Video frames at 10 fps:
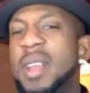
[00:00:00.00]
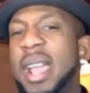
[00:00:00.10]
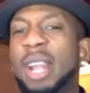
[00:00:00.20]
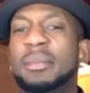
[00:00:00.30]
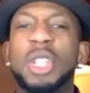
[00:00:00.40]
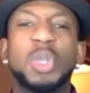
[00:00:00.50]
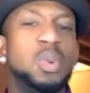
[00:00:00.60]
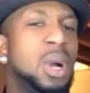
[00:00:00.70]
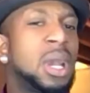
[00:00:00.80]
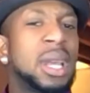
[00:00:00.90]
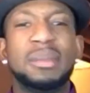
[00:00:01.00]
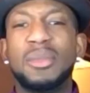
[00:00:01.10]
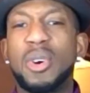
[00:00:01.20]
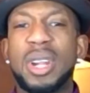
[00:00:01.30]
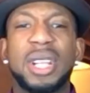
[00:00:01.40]
I get up at 2:00 in the
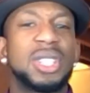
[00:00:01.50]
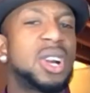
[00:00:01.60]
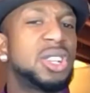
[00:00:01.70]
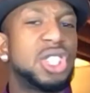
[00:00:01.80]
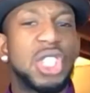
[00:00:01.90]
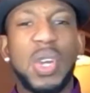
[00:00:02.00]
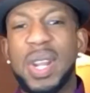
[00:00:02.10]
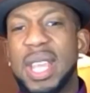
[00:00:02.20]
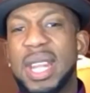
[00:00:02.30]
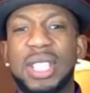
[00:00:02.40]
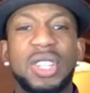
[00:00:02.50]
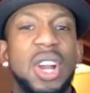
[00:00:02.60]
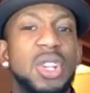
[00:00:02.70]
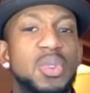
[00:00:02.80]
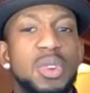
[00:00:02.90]
morning and start studying, I
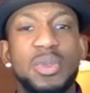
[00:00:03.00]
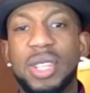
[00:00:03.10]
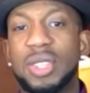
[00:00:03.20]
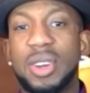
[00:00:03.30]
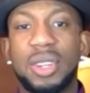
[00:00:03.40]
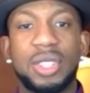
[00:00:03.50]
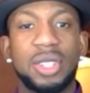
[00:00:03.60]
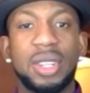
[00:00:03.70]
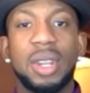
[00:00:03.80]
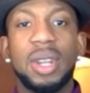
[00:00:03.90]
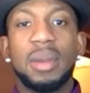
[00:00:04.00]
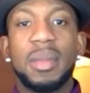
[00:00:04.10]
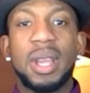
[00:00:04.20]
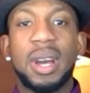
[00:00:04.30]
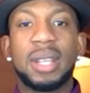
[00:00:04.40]
start doing research,
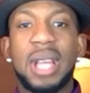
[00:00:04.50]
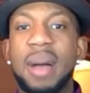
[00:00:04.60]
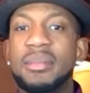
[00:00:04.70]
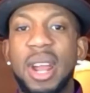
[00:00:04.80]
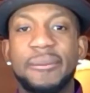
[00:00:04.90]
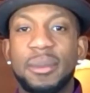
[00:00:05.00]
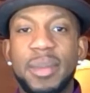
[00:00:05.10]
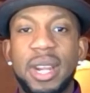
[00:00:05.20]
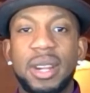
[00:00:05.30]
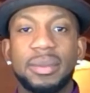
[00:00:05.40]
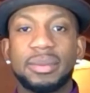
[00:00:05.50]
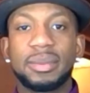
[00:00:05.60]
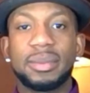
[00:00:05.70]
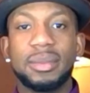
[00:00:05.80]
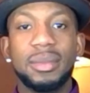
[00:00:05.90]
because I'm not from here.
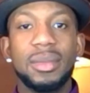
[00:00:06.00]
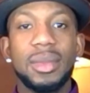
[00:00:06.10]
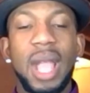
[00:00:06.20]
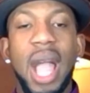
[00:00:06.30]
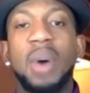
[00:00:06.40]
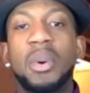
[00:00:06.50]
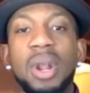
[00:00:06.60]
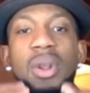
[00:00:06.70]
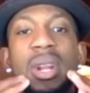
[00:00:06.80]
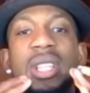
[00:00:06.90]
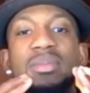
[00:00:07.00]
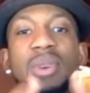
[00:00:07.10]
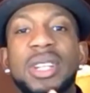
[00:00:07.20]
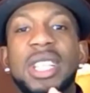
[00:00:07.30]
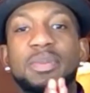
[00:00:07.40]
I want to learn as
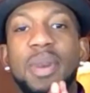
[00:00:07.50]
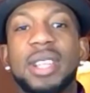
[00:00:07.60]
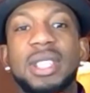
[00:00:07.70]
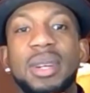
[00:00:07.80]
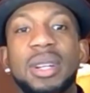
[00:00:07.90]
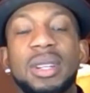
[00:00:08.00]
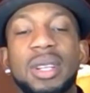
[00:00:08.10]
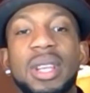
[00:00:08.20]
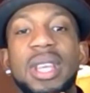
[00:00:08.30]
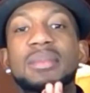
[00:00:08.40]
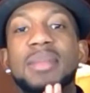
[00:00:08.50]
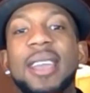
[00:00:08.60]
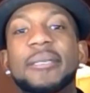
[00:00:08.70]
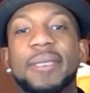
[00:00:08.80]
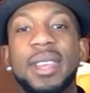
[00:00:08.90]
much as possible in
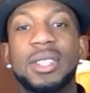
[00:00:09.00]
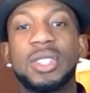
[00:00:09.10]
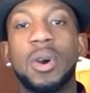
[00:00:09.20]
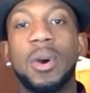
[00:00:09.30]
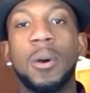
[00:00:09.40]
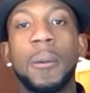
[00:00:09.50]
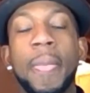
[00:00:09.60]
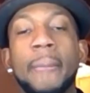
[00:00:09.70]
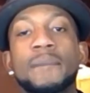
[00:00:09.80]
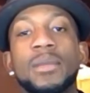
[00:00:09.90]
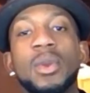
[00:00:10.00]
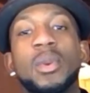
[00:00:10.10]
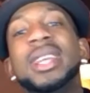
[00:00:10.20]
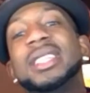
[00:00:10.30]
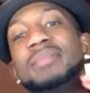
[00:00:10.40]
my field. So
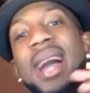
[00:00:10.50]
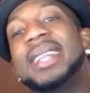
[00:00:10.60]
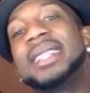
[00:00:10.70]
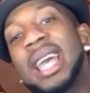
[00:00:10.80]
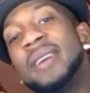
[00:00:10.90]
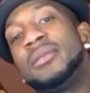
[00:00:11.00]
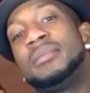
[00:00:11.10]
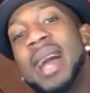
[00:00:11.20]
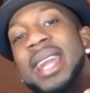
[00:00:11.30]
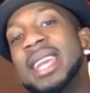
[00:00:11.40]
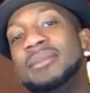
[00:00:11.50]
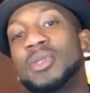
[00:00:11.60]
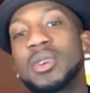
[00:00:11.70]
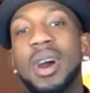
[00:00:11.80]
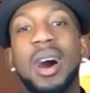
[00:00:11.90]
when it's my time for my name to
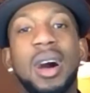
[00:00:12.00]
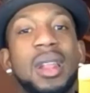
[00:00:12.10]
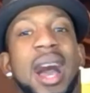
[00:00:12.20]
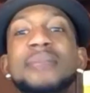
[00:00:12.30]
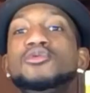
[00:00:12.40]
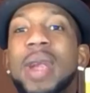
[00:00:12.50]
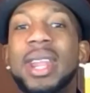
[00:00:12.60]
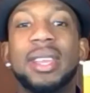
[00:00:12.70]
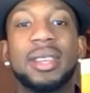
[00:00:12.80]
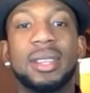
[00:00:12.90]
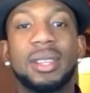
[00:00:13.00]
call, I'm ready.